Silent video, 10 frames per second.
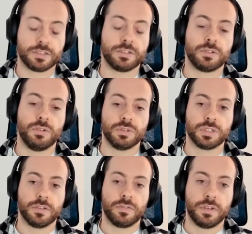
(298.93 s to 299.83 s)

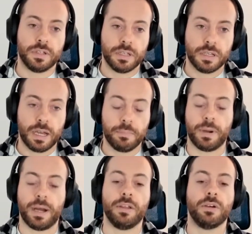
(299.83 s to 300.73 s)
exclusive
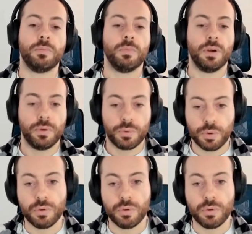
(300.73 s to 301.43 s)
biome